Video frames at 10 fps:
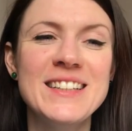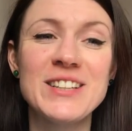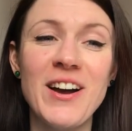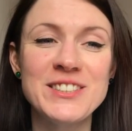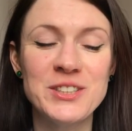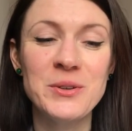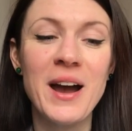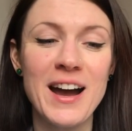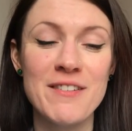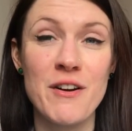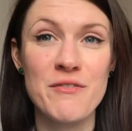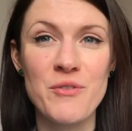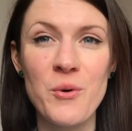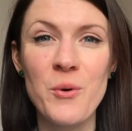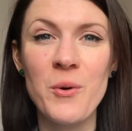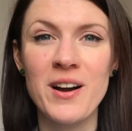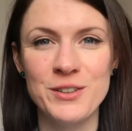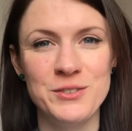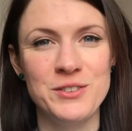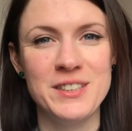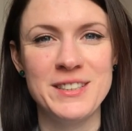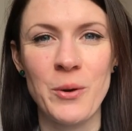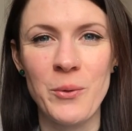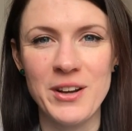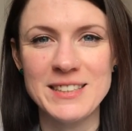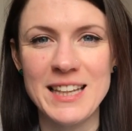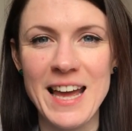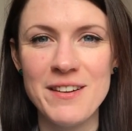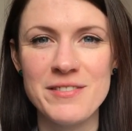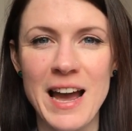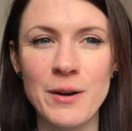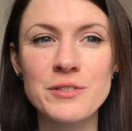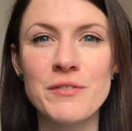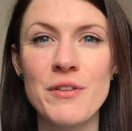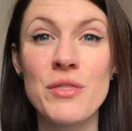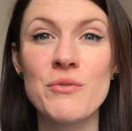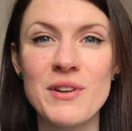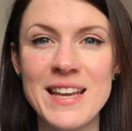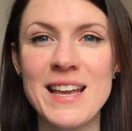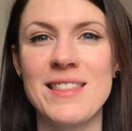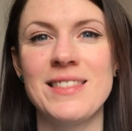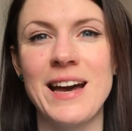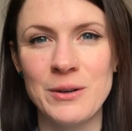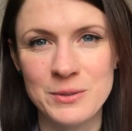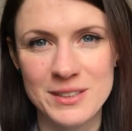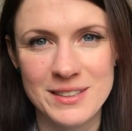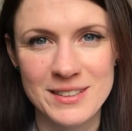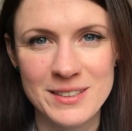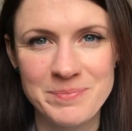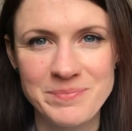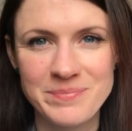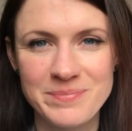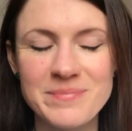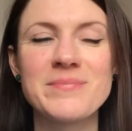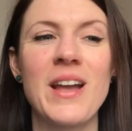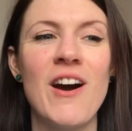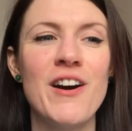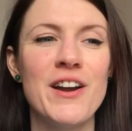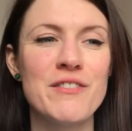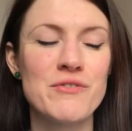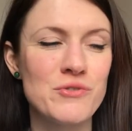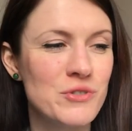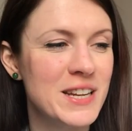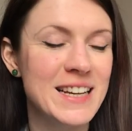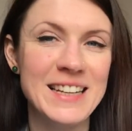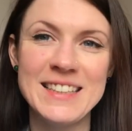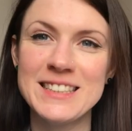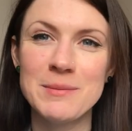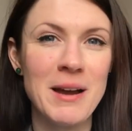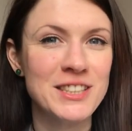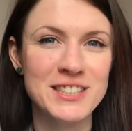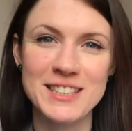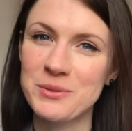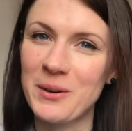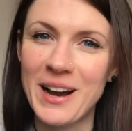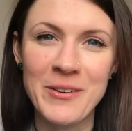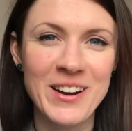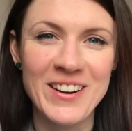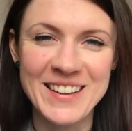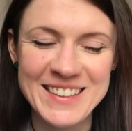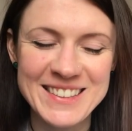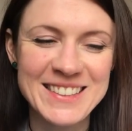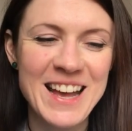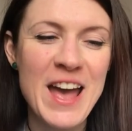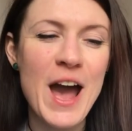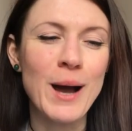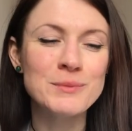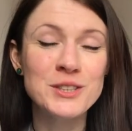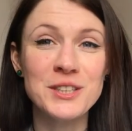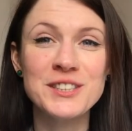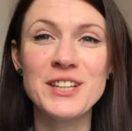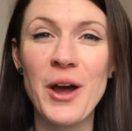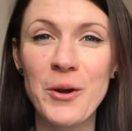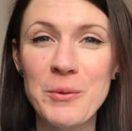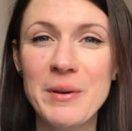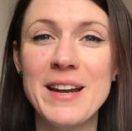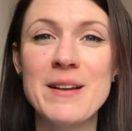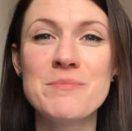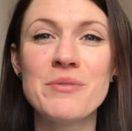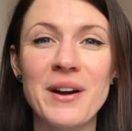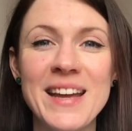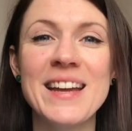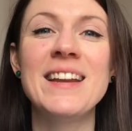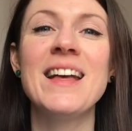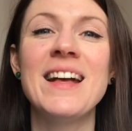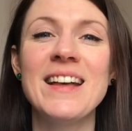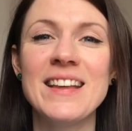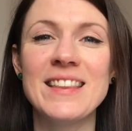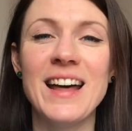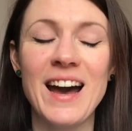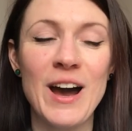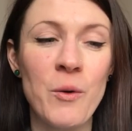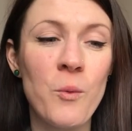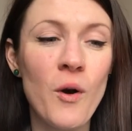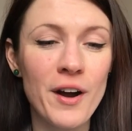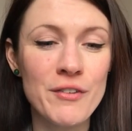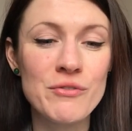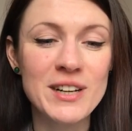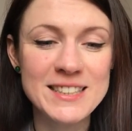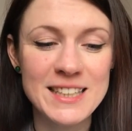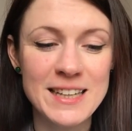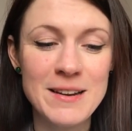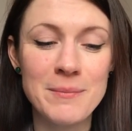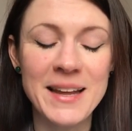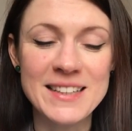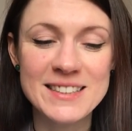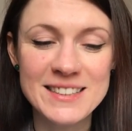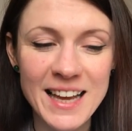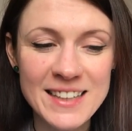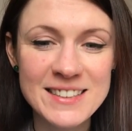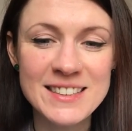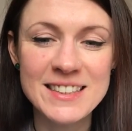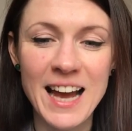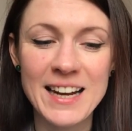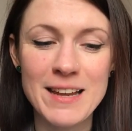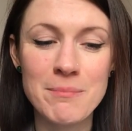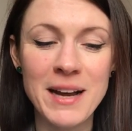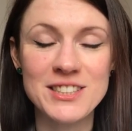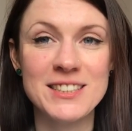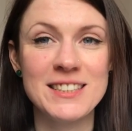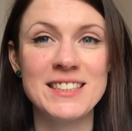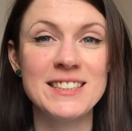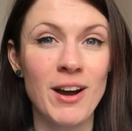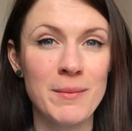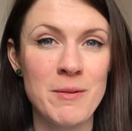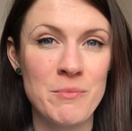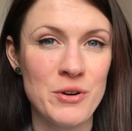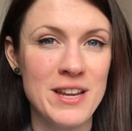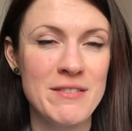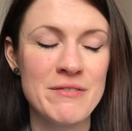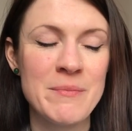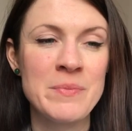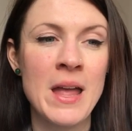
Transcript: So I do have 400 words left out of 3,000. I really smashed this one out, guys. I'm just hoping and praying that what I've written makes sense and it matches the assignment brief.